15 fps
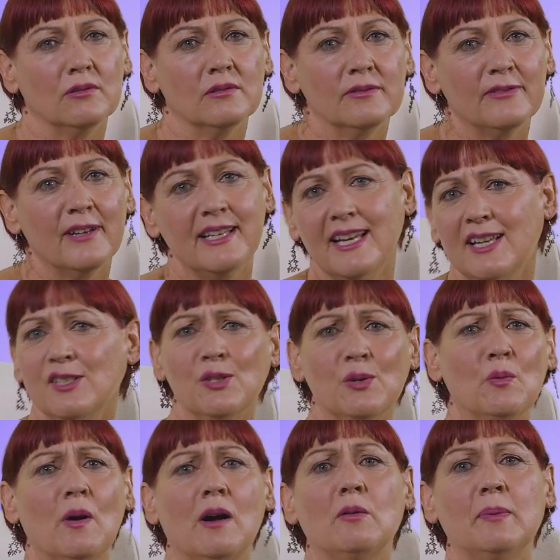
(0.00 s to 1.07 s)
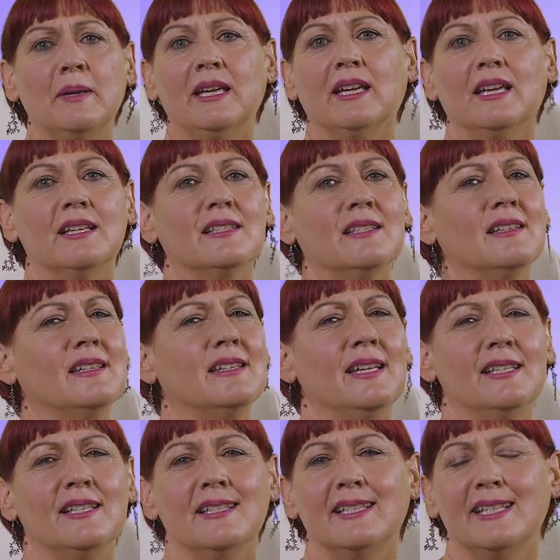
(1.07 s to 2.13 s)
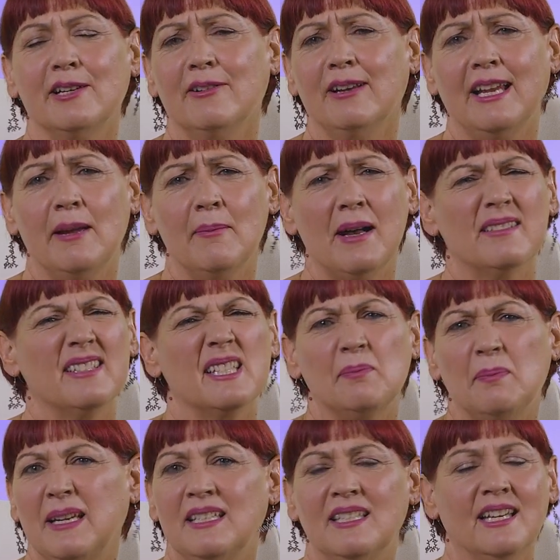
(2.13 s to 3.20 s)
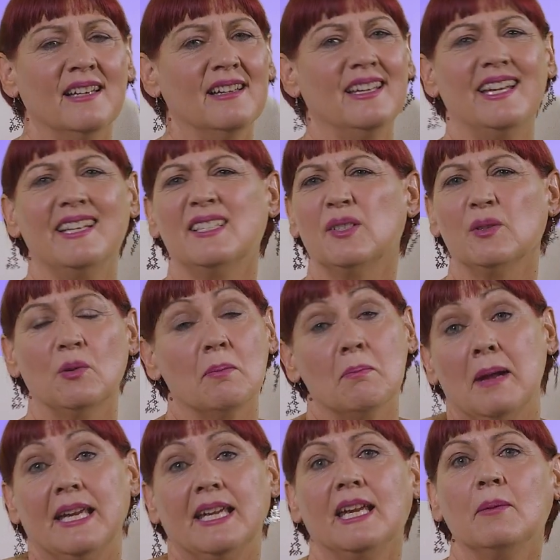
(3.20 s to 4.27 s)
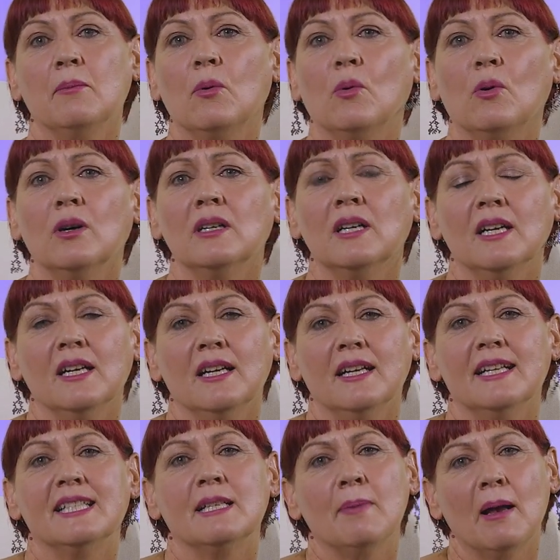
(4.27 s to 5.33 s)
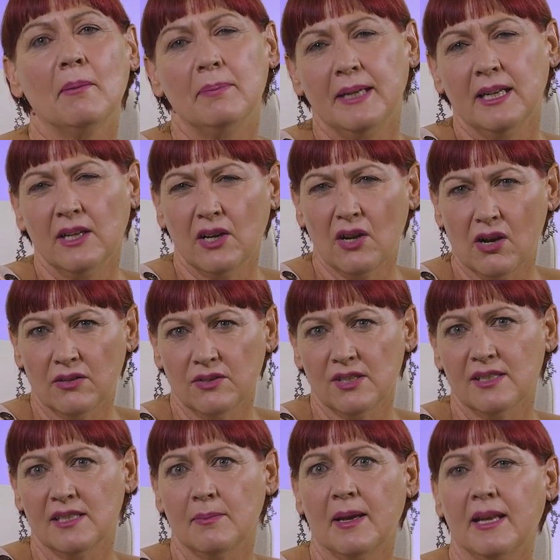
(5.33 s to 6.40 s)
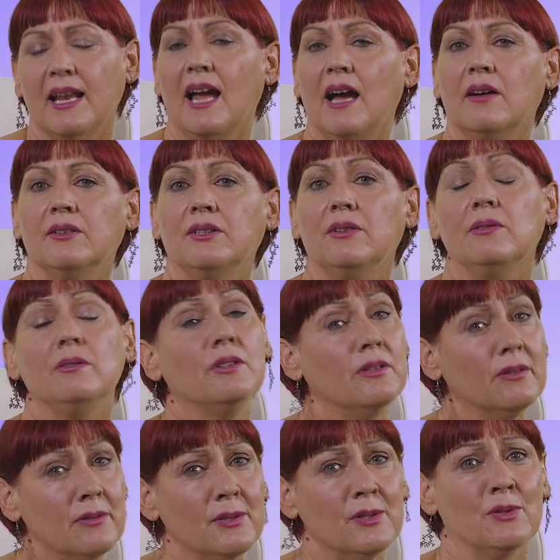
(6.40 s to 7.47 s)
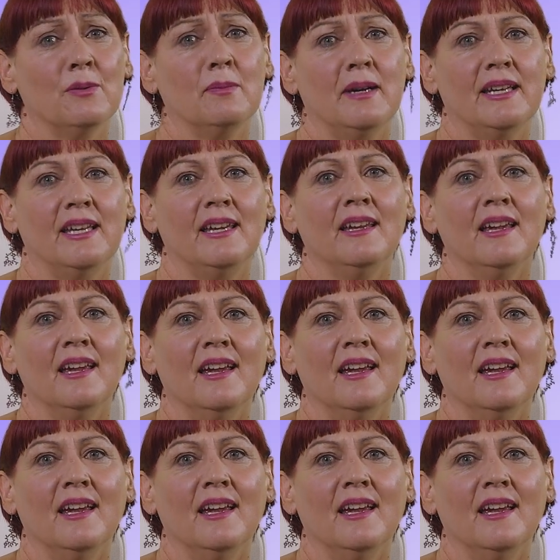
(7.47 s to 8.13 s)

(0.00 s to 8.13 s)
financial well-being isn't necessarily about spending less or making more. It's about being conscious about how you use your money.